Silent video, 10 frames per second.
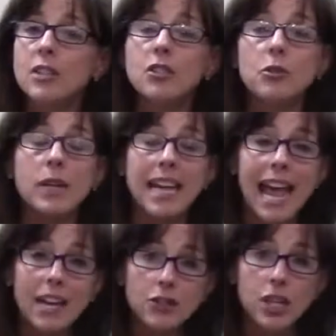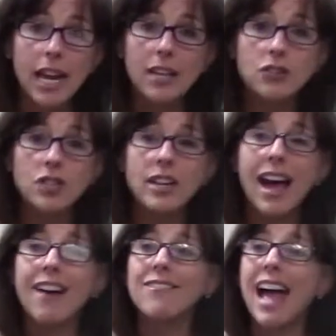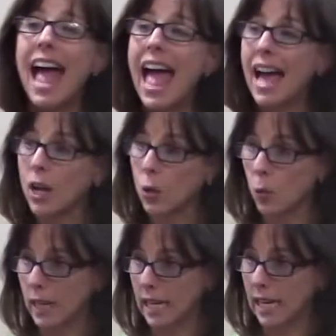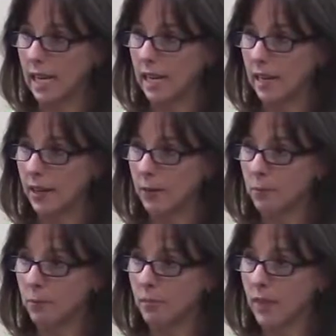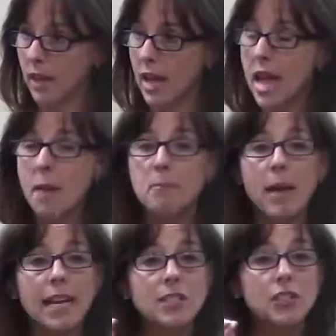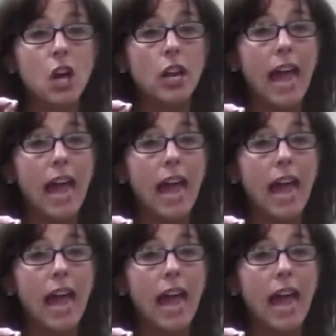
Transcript: to an education of equity, based on